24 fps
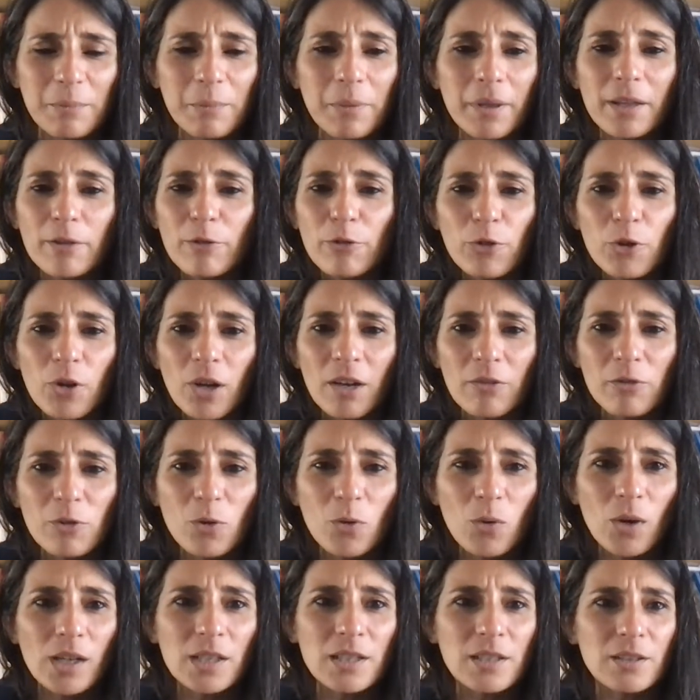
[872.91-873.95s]
but if you have
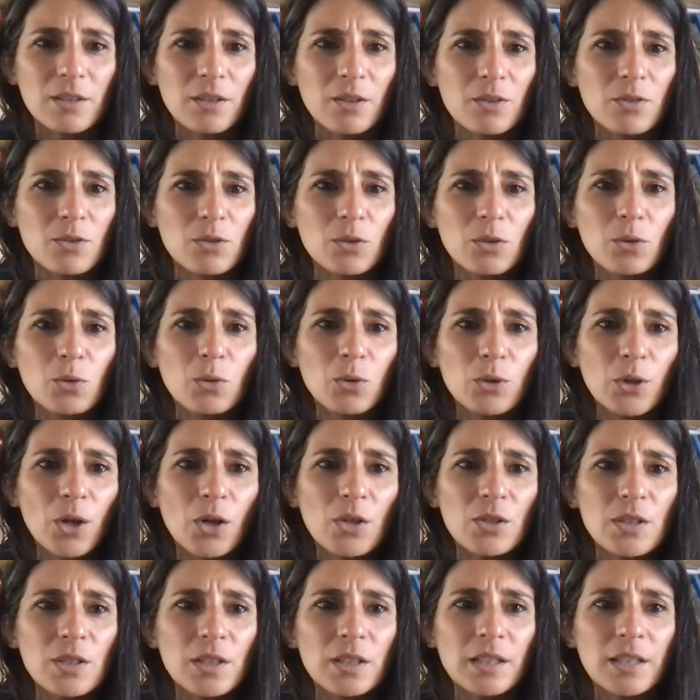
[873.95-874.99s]
questions or
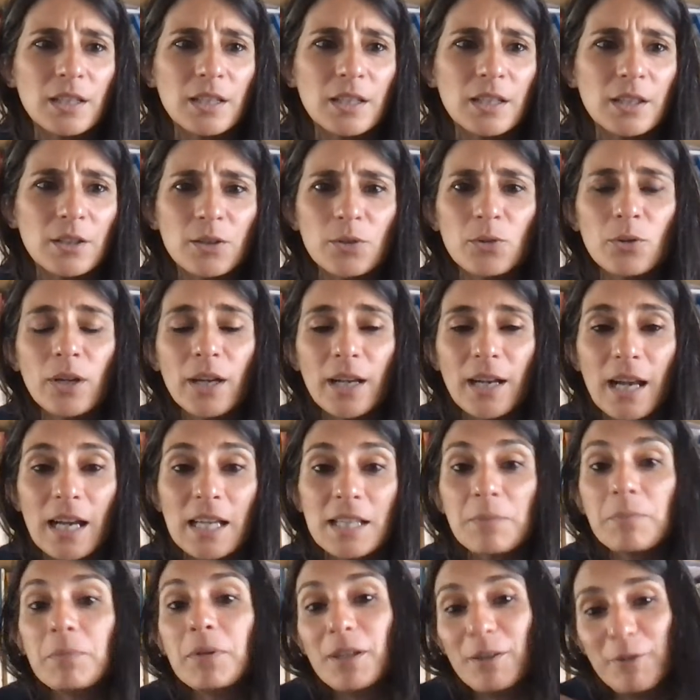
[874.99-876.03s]
curiosity, you can
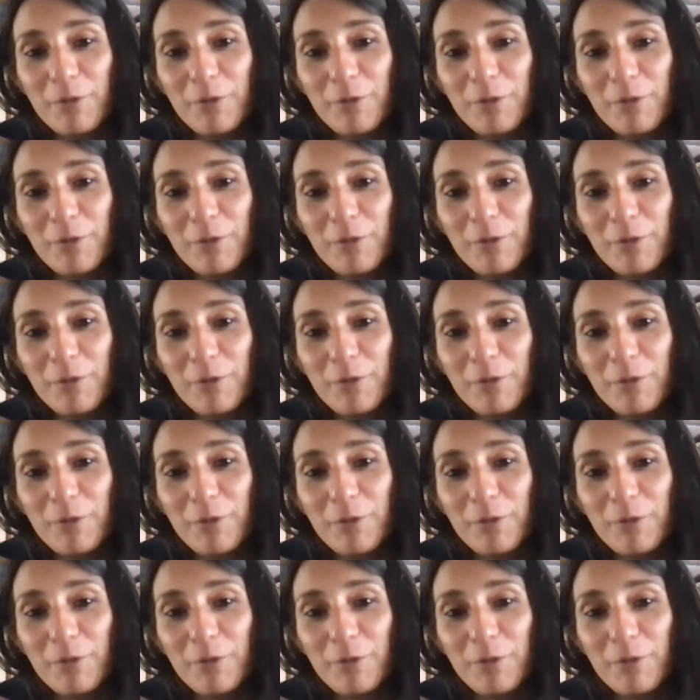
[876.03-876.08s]
ask me.